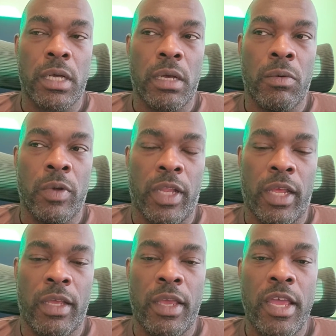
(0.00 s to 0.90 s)
when
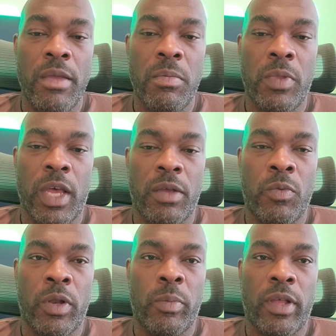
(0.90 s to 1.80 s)
they came, I
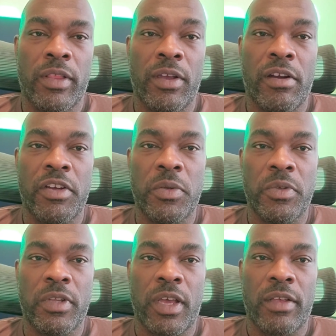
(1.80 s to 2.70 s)
went about the
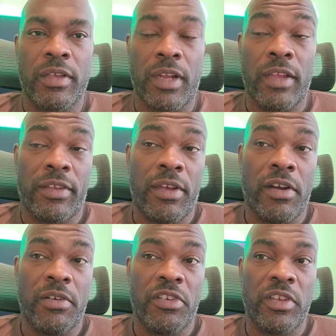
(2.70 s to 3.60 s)
arduous task, and I say
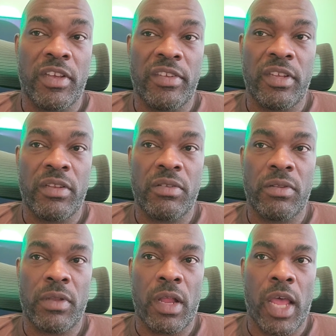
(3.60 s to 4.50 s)
arduous because
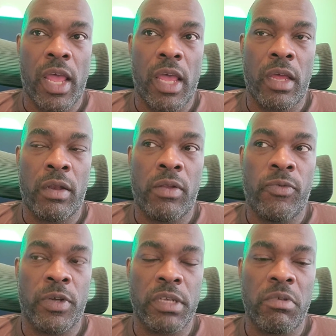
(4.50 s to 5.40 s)
I had,
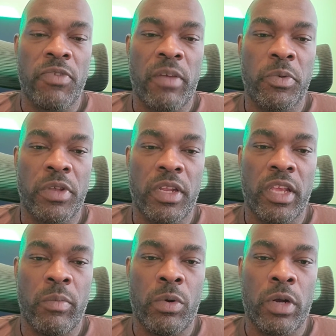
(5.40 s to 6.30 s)
for a 75%
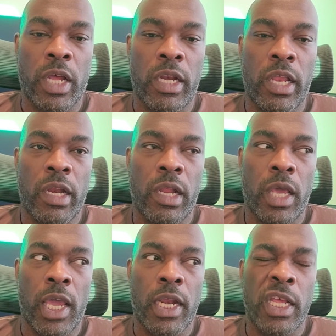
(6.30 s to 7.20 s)
keyboard, I needed
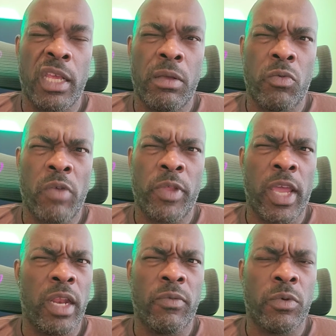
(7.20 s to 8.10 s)
roughly
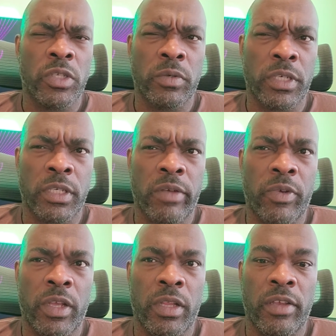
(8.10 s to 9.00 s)
84 switches. I
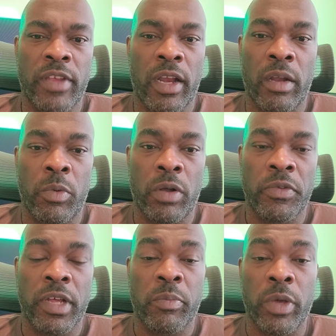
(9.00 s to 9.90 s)
forget the exact number off
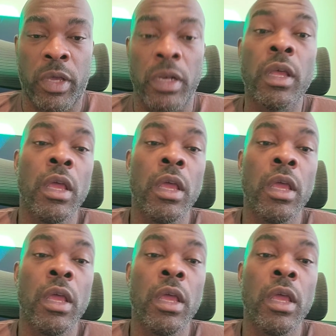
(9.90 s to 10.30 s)
the top of my head.